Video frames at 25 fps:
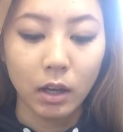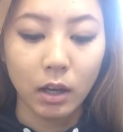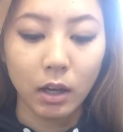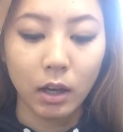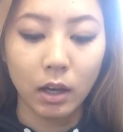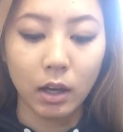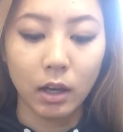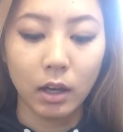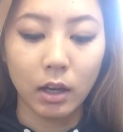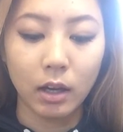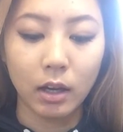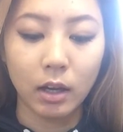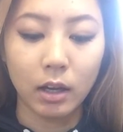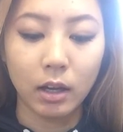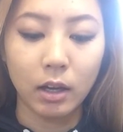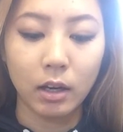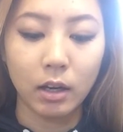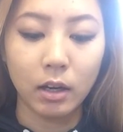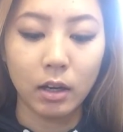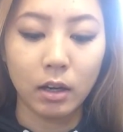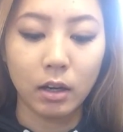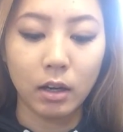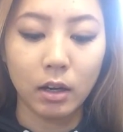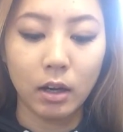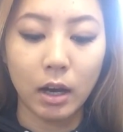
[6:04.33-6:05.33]
and
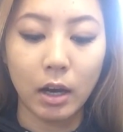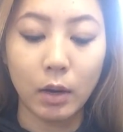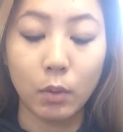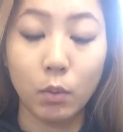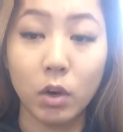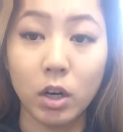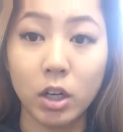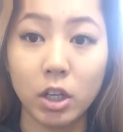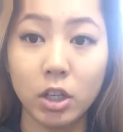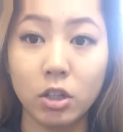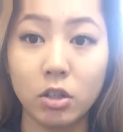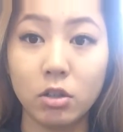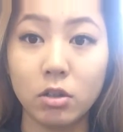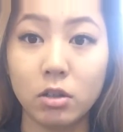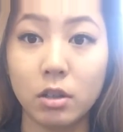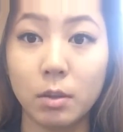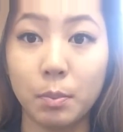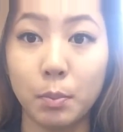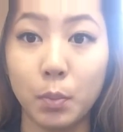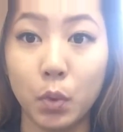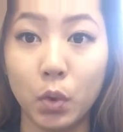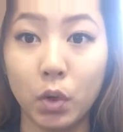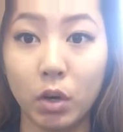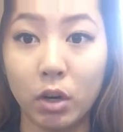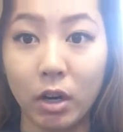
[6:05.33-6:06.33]
I want to use the
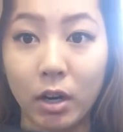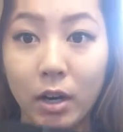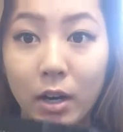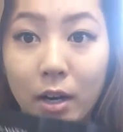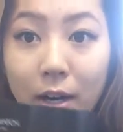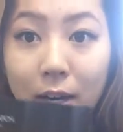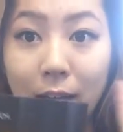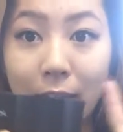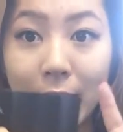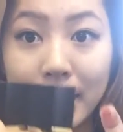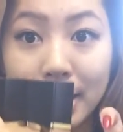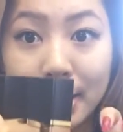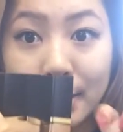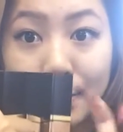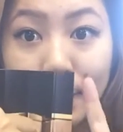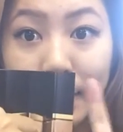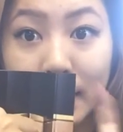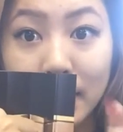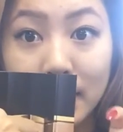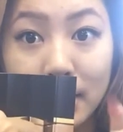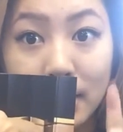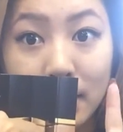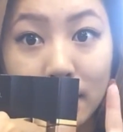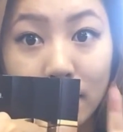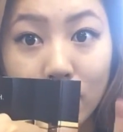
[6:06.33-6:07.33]
more
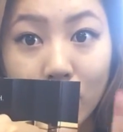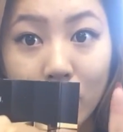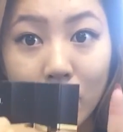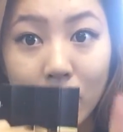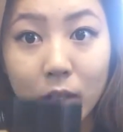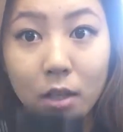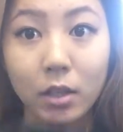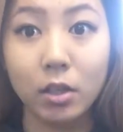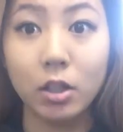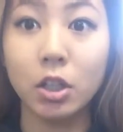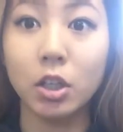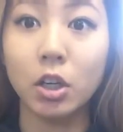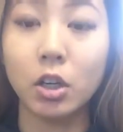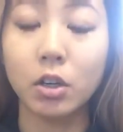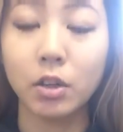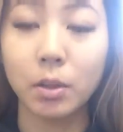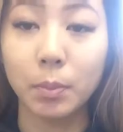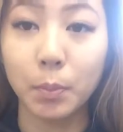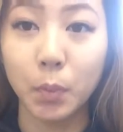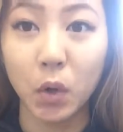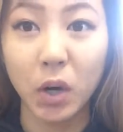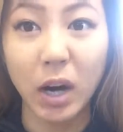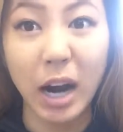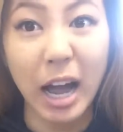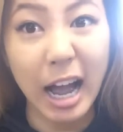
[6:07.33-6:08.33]
expensive one, you know, the
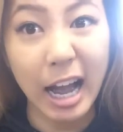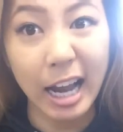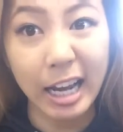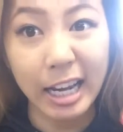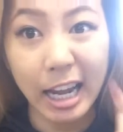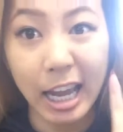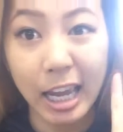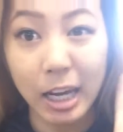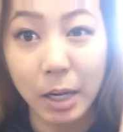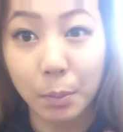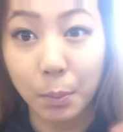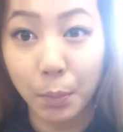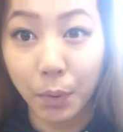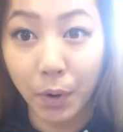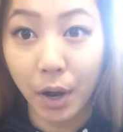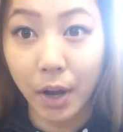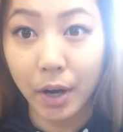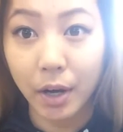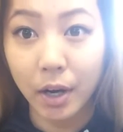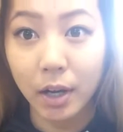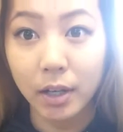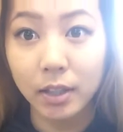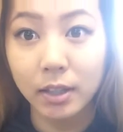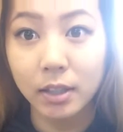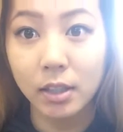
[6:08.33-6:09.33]
more high-end
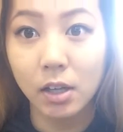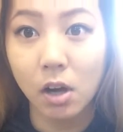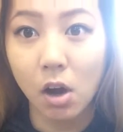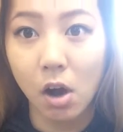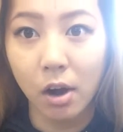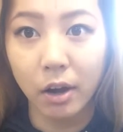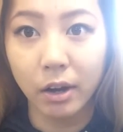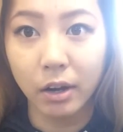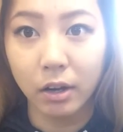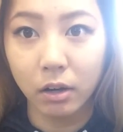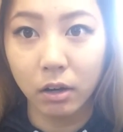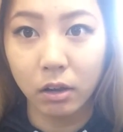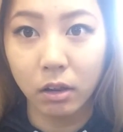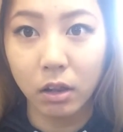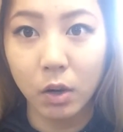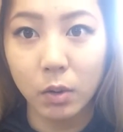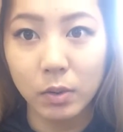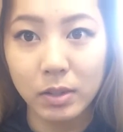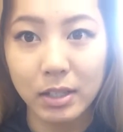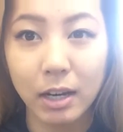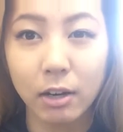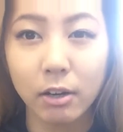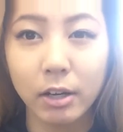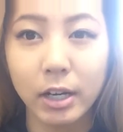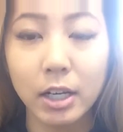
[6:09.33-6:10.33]
product on those
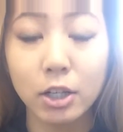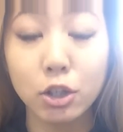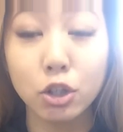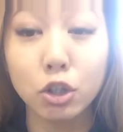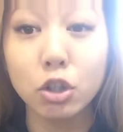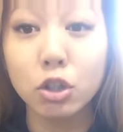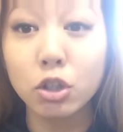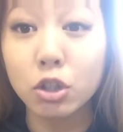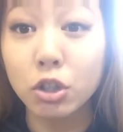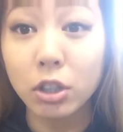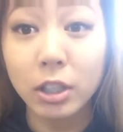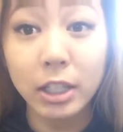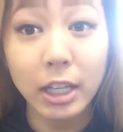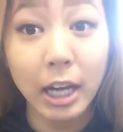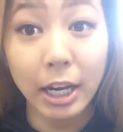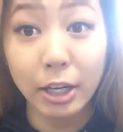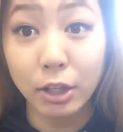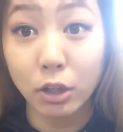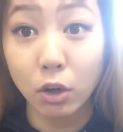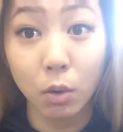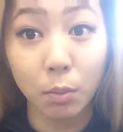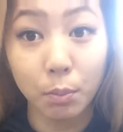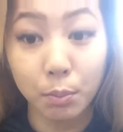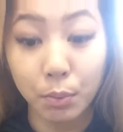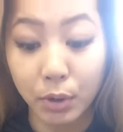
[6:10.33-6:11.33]
areas. Usually I
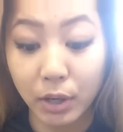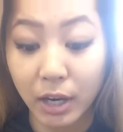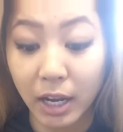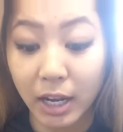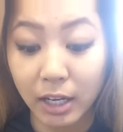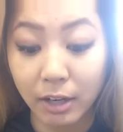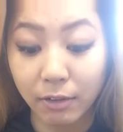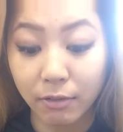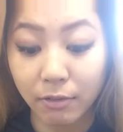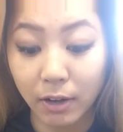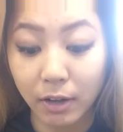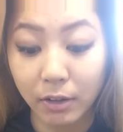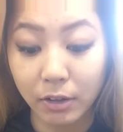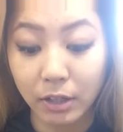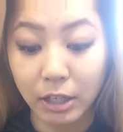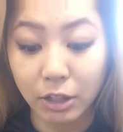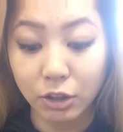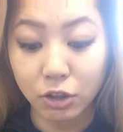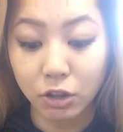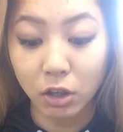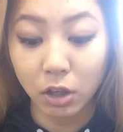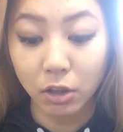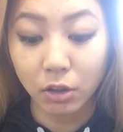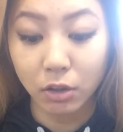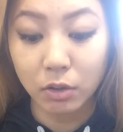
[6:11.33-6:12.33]
don't put any
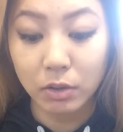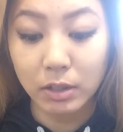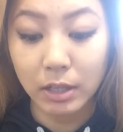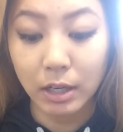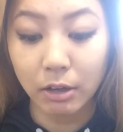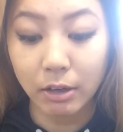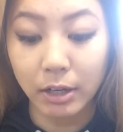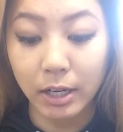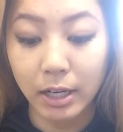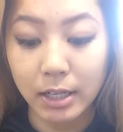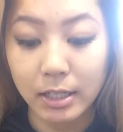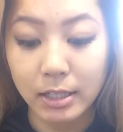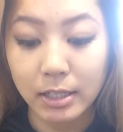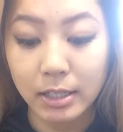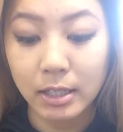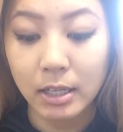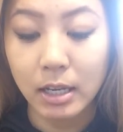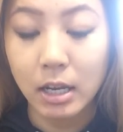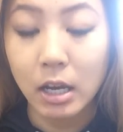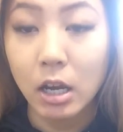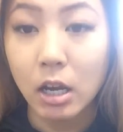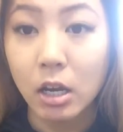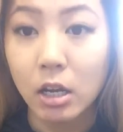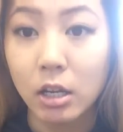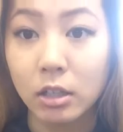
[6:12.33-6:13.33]
foundation on those areas.
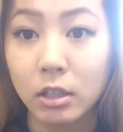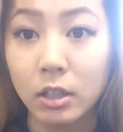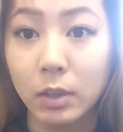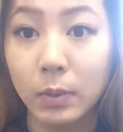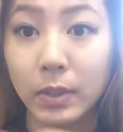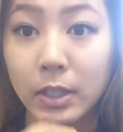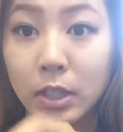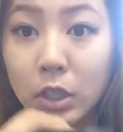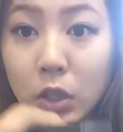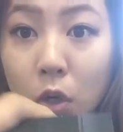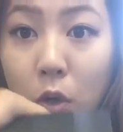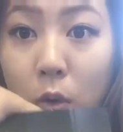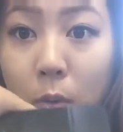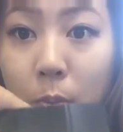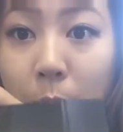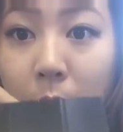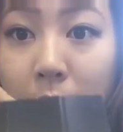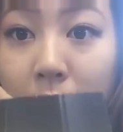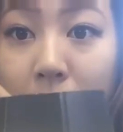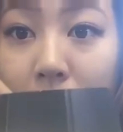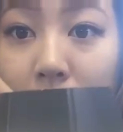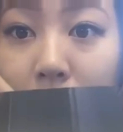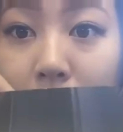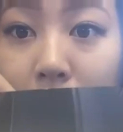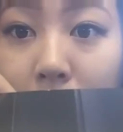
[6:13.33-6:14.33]
So when you open
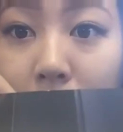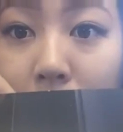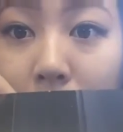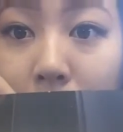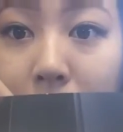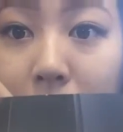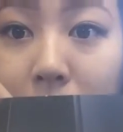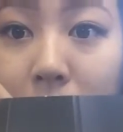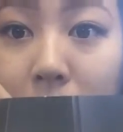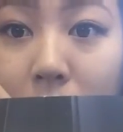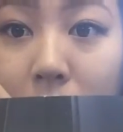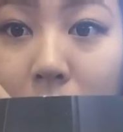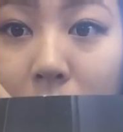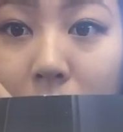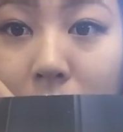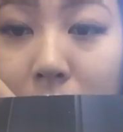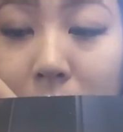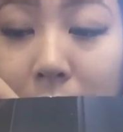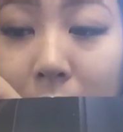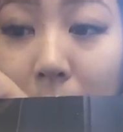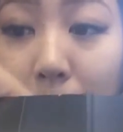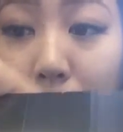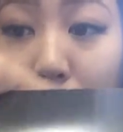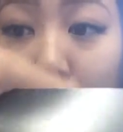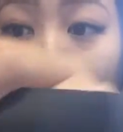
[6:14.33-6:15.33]
it, it comes in a little
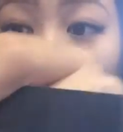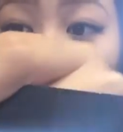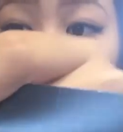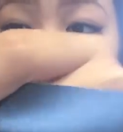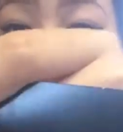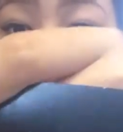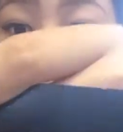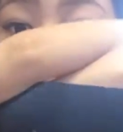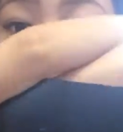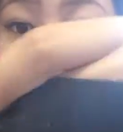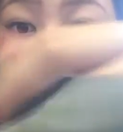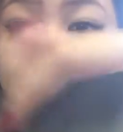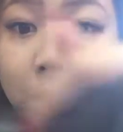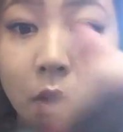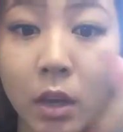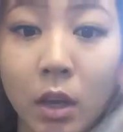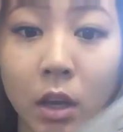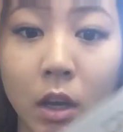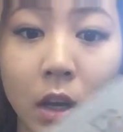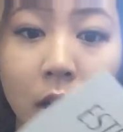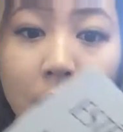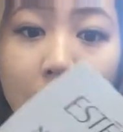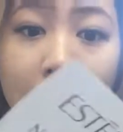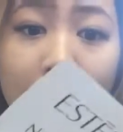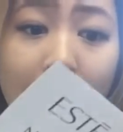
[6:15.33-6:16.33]
sample.
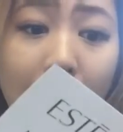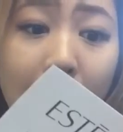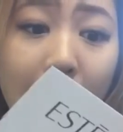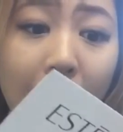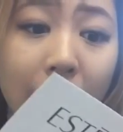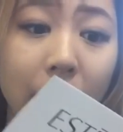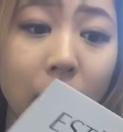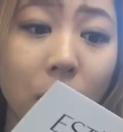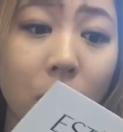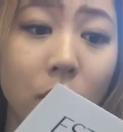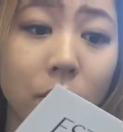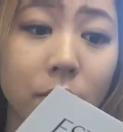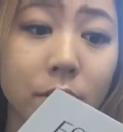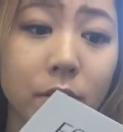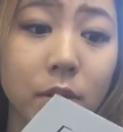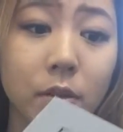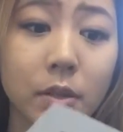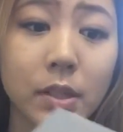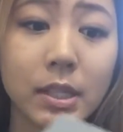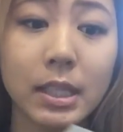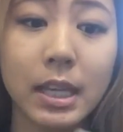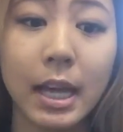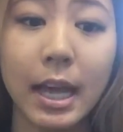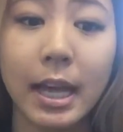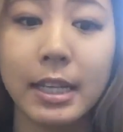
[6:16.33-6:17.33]
And it also
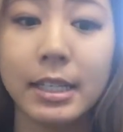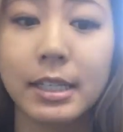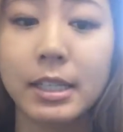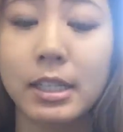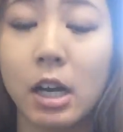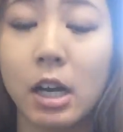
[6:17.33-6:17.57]
says,